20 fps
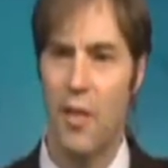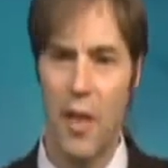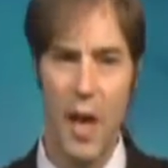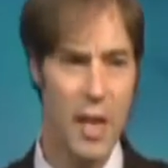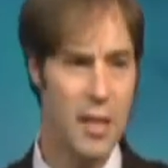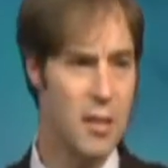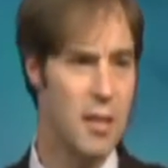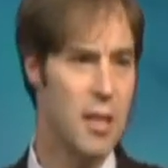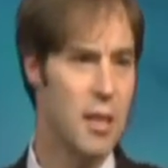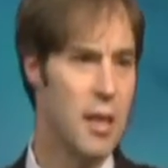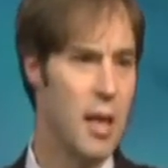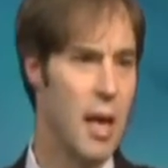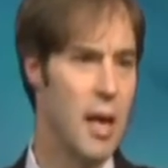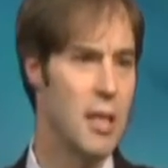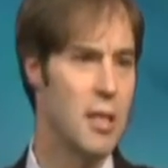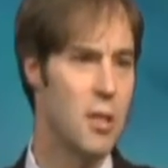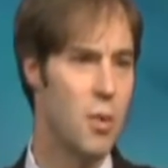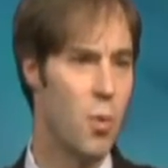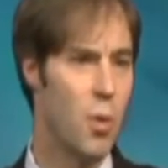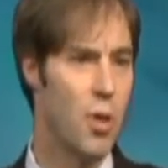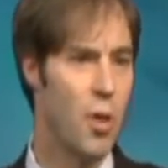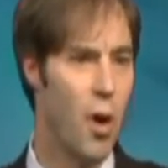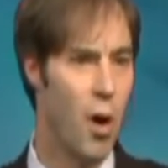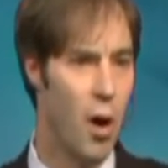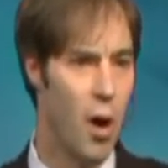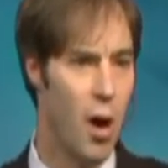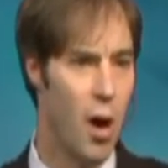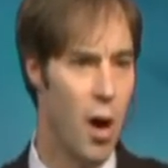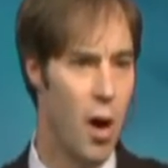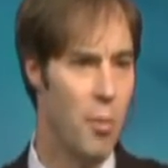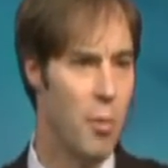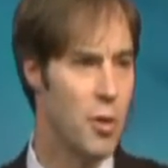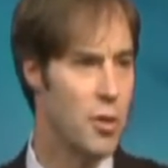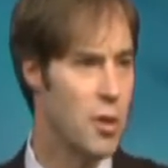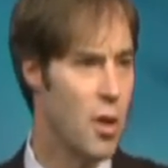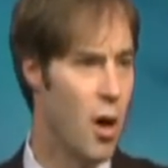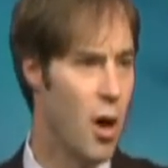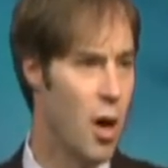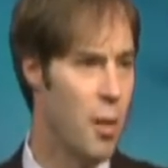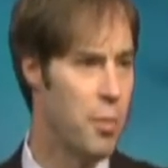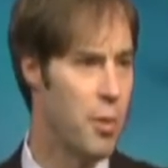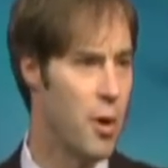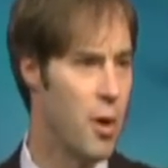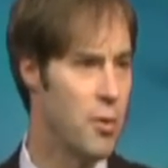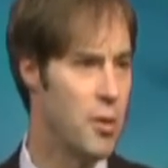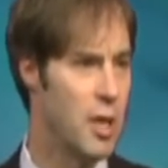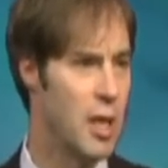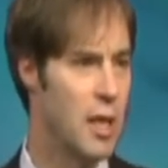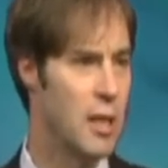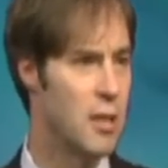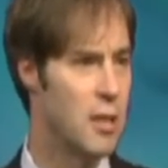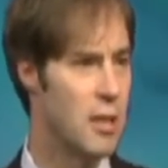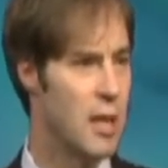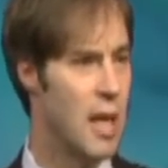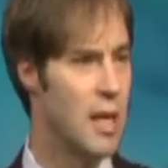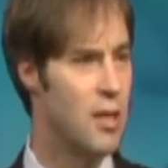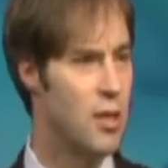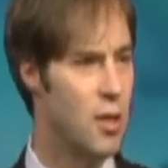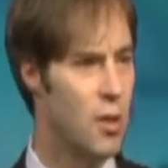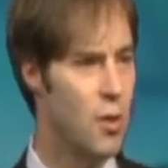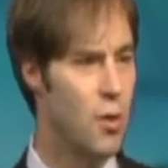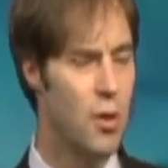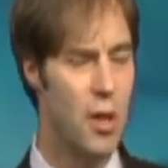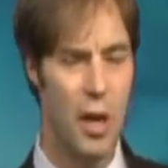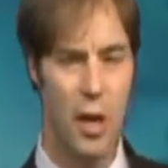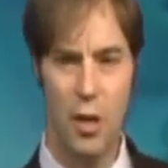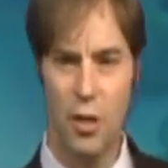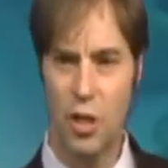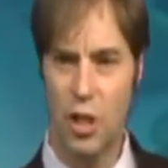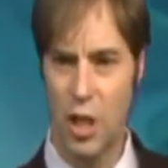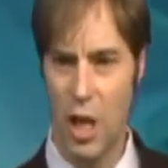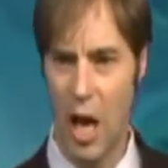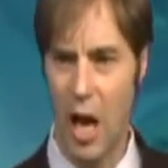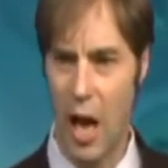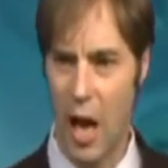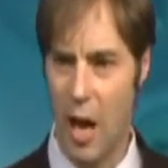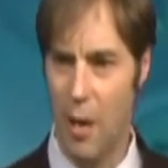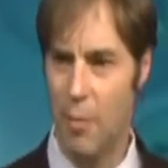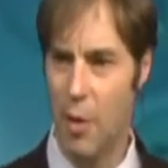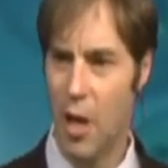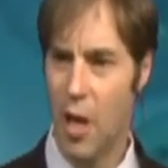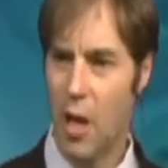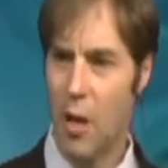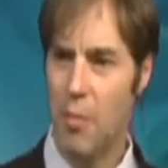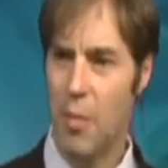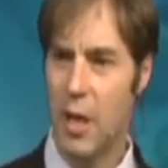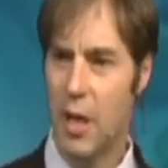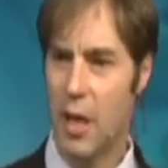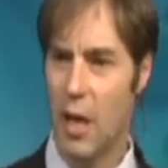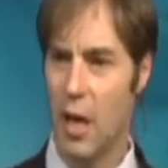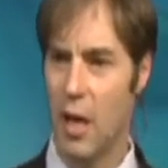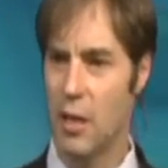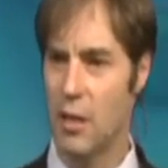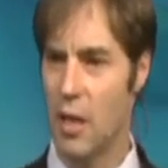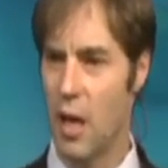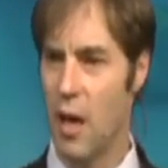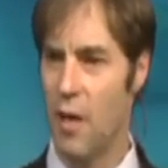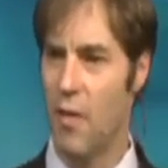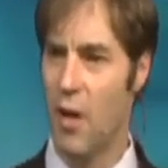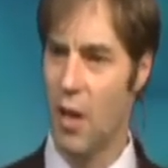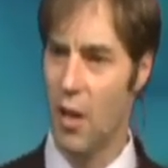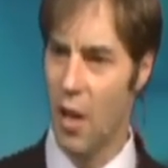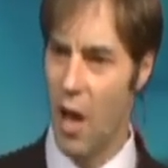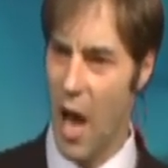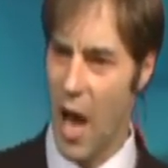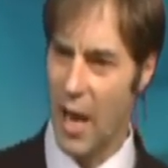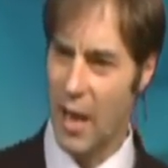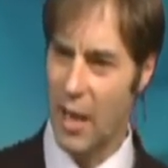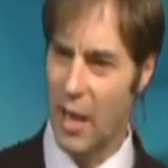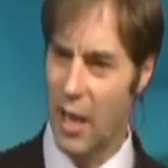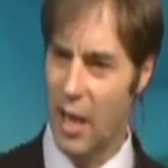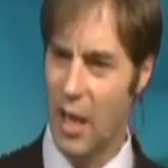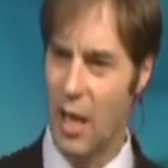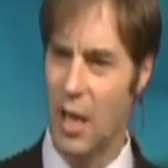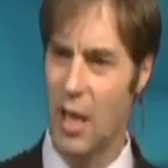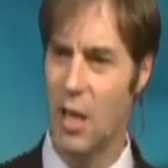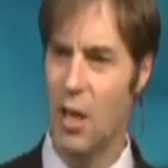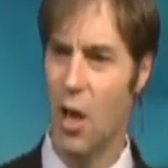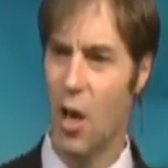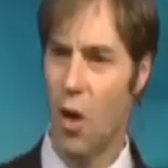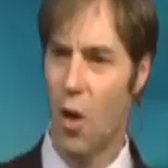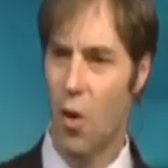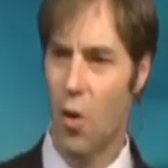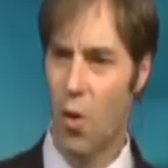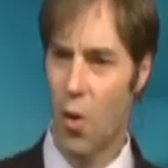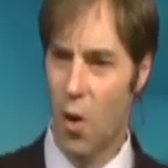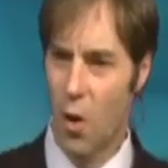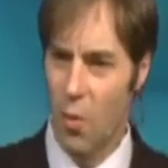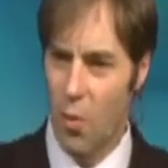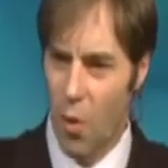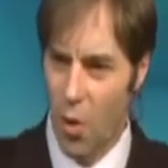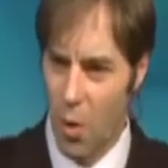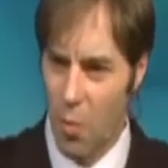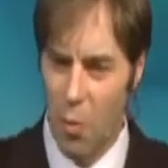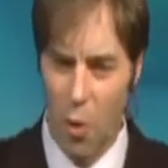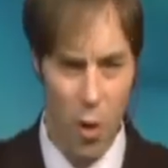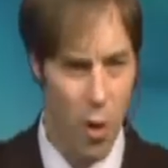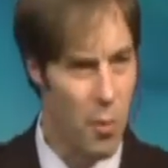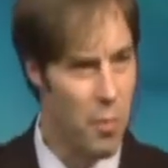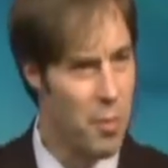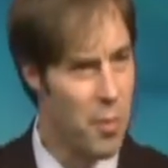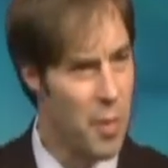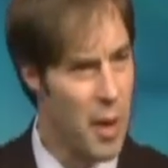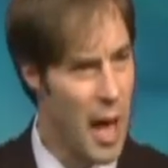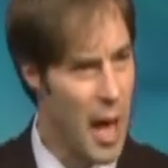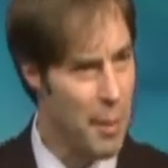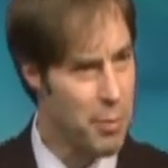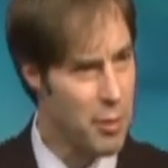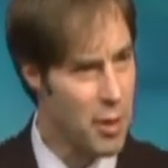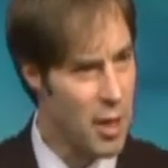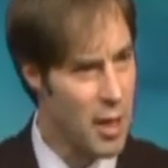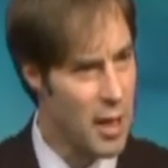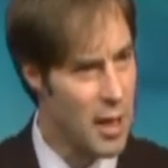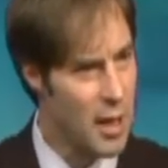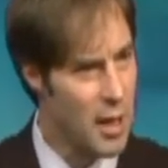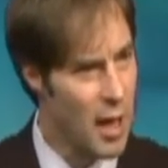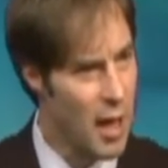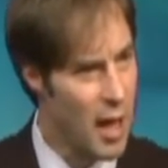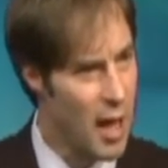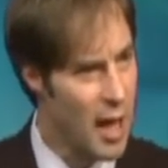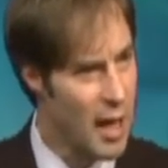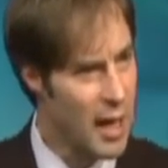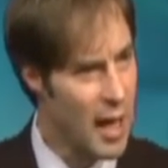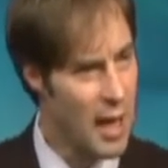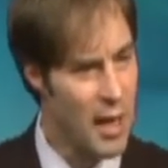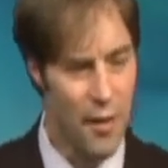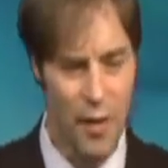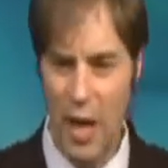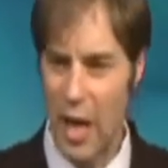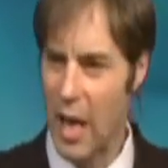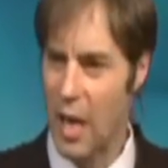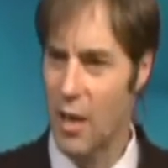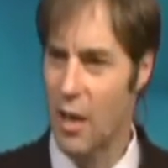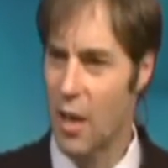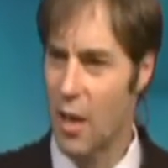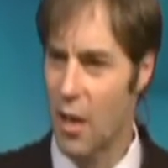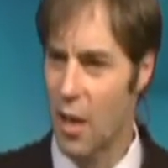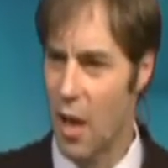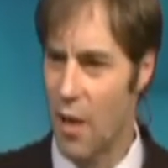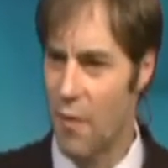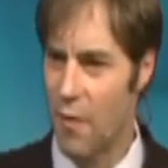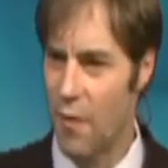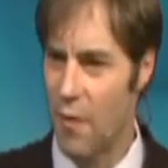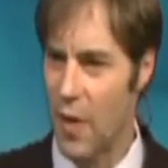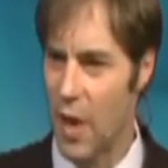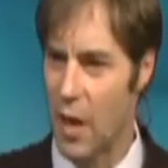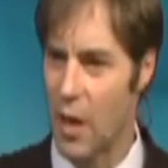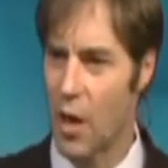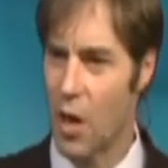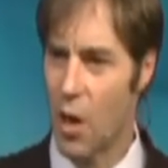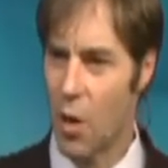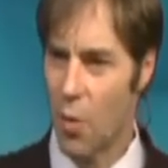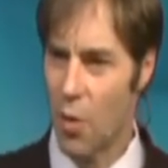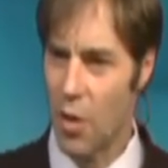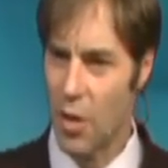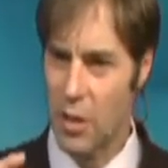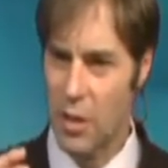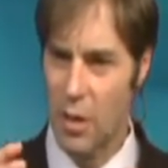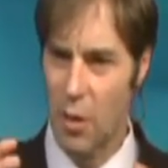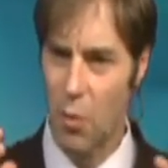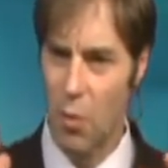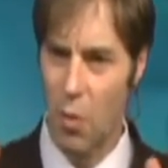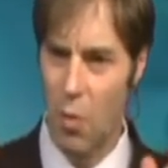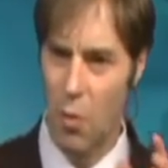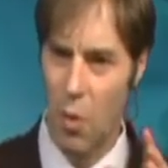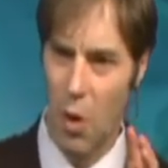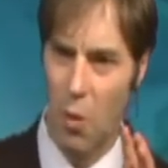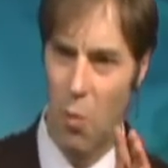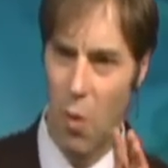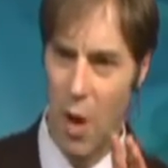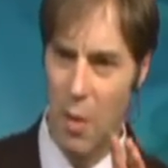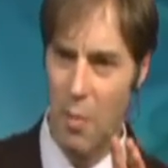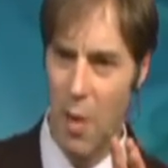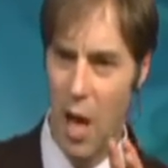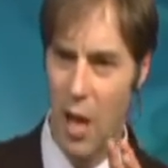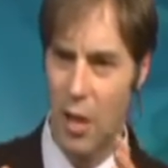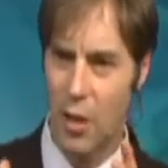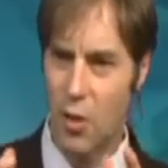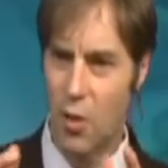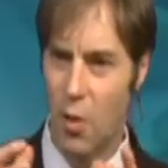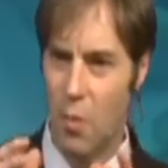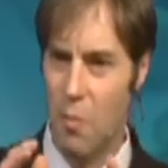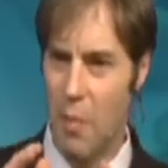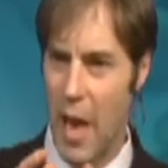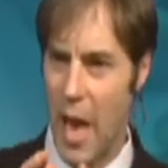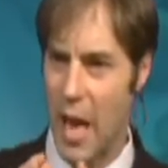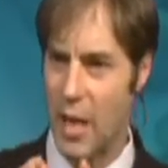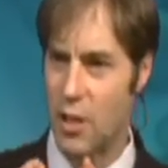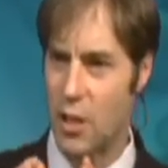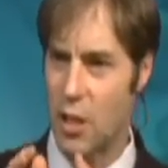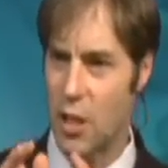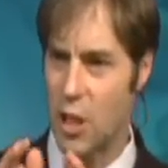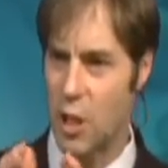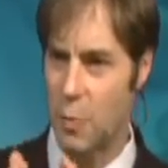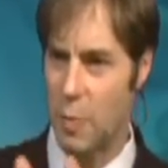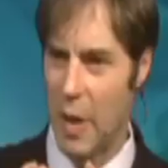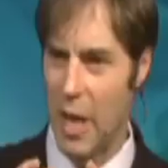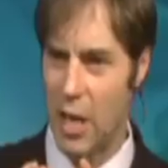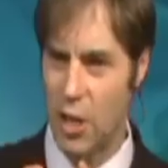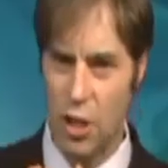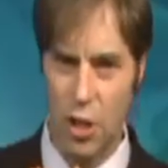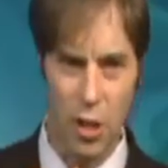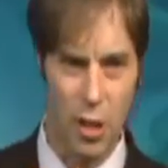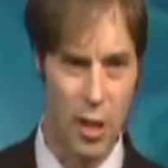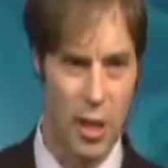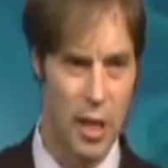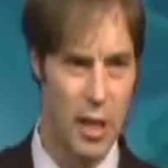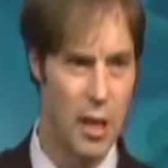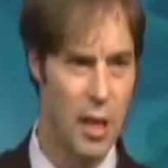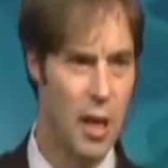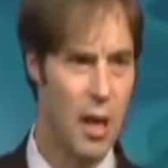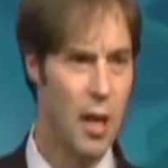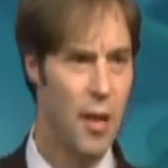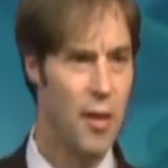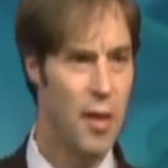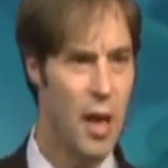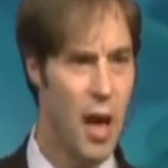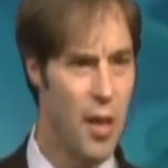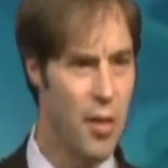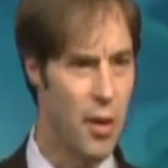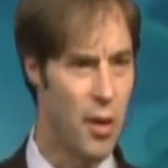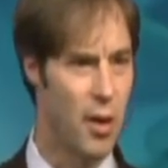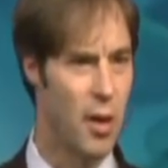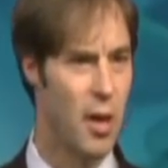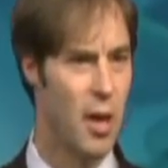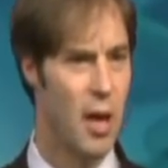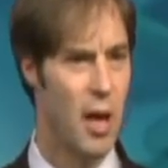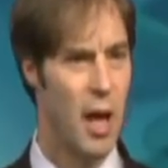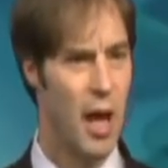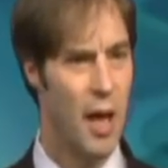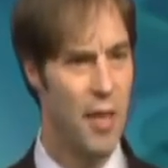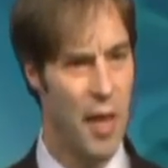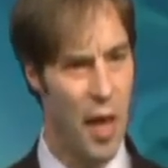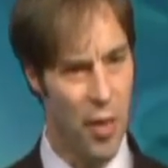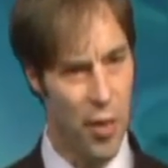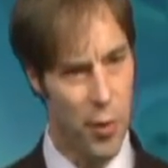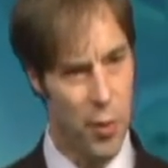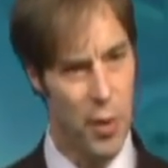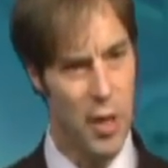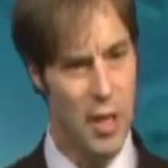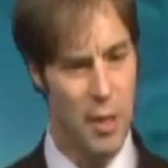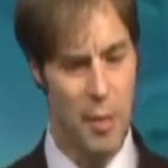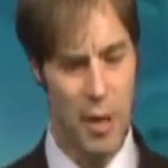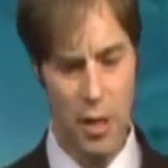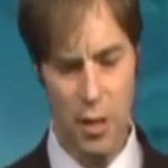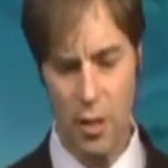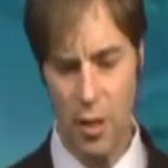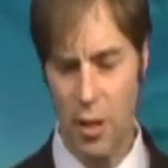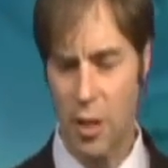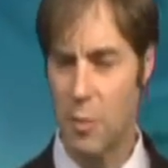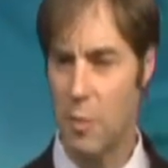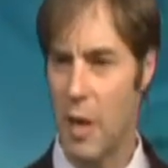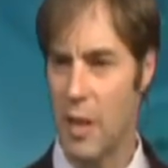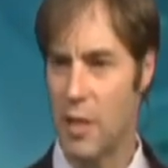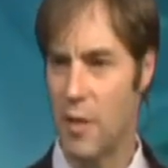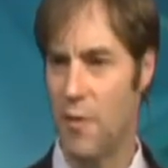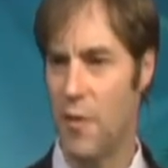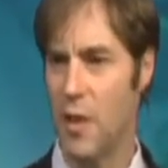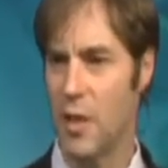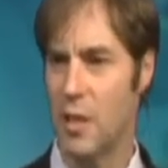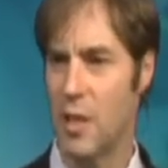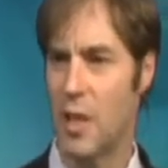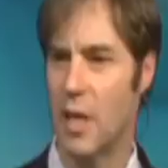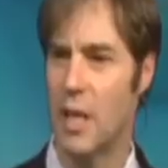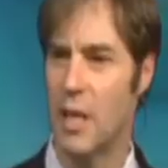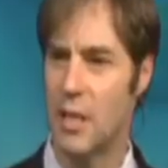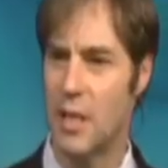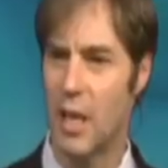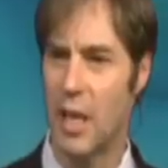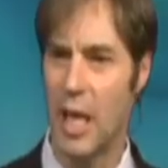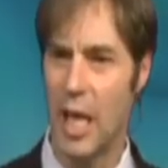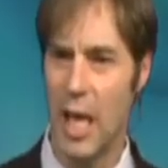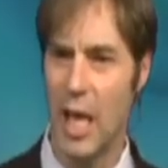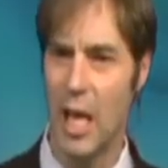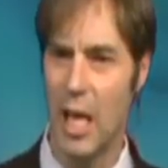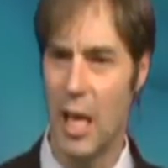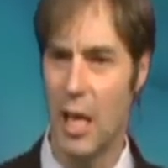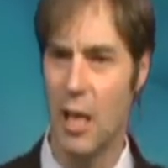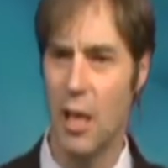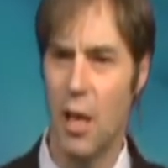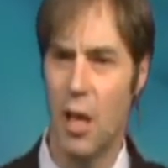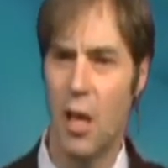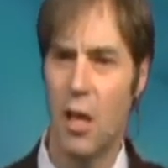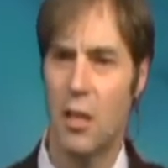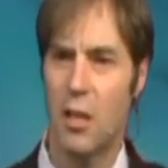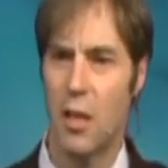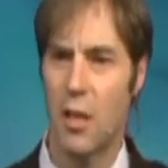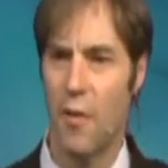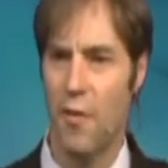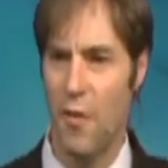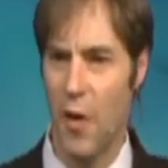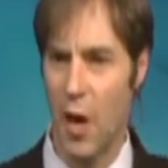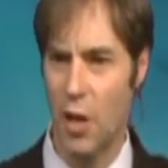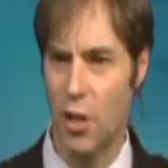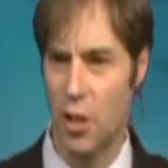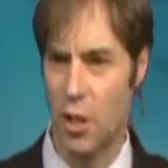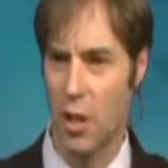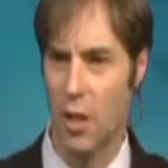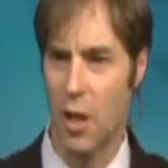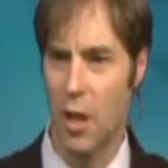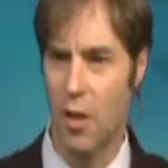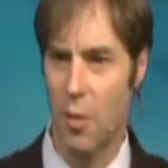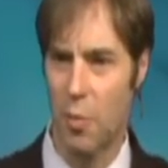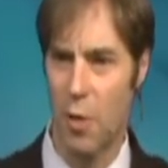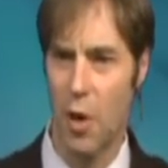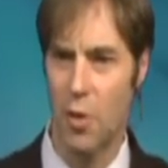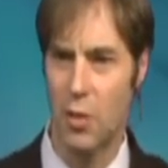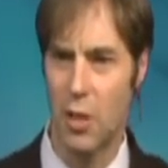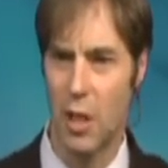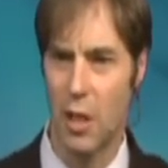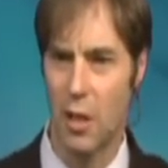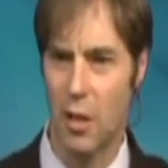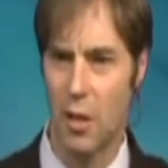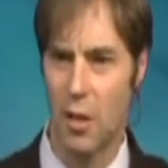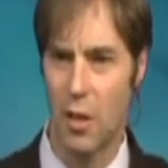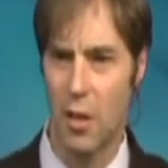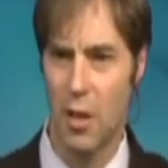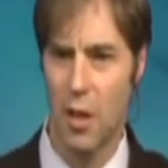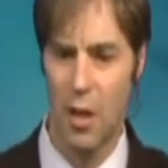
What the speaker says: And that's the case with almost all proteins. They do their job because of a lock key or more aptly a kind of hand-in-glove fit, where one molecule matches spatially the other. And that three-dimensional specificity is the key to the function of the protein.